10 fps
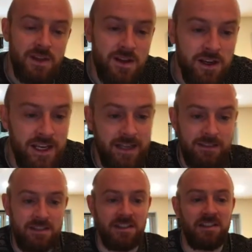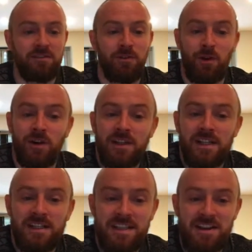Okay, 4.
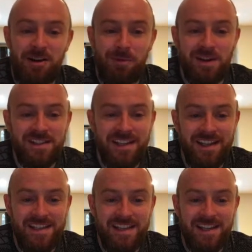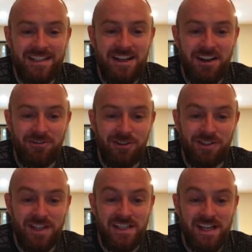Decarboxylase and
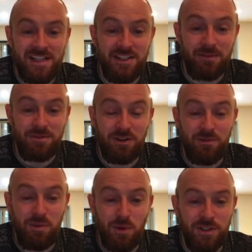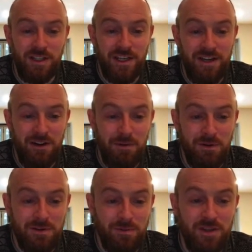dehydrogenase enzymes are important in aerobic
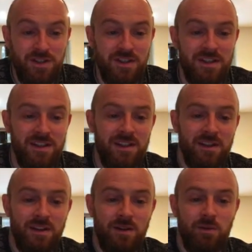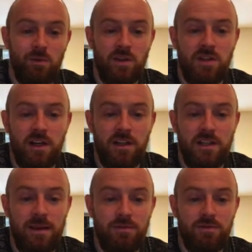respiration. Which line of the
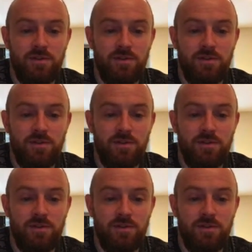table